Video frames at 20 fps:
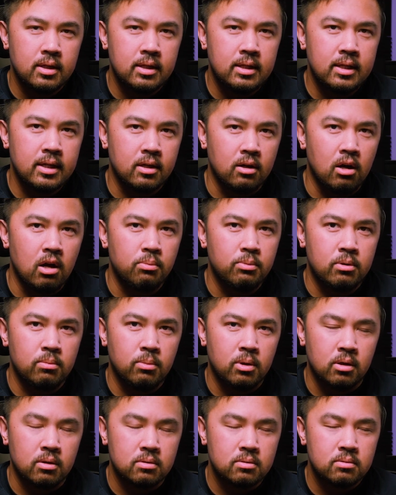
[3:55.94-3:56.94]
get almond
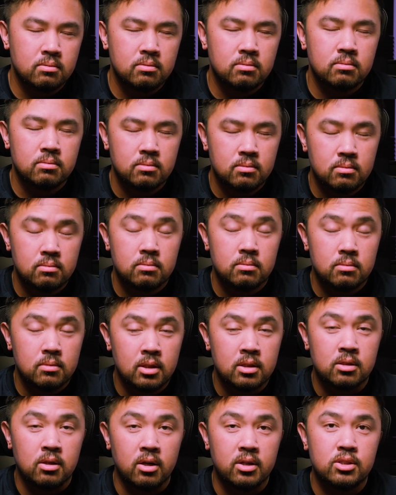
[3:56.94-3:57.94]
milk,
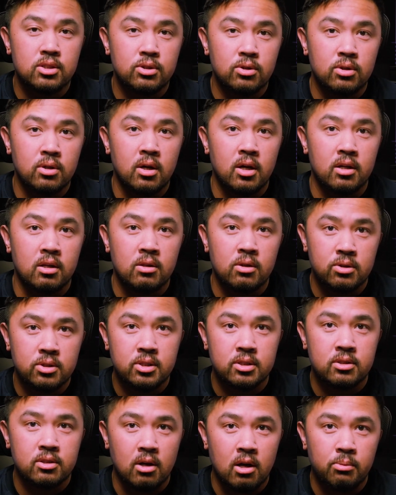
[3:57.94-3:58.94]
as long as you're not
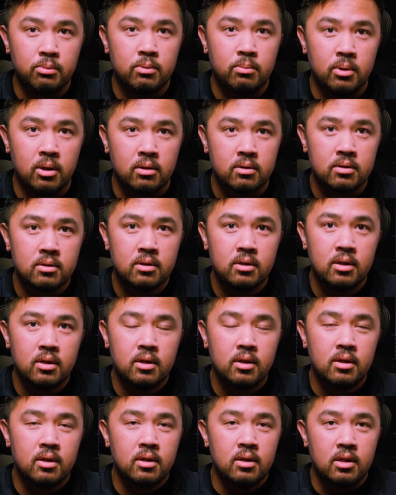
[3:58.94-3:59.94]
allergic to almond milk.
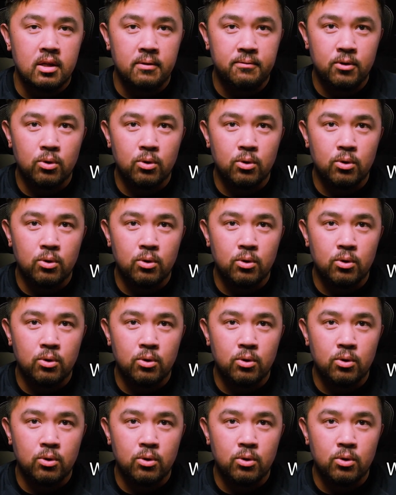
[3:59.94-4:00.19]
If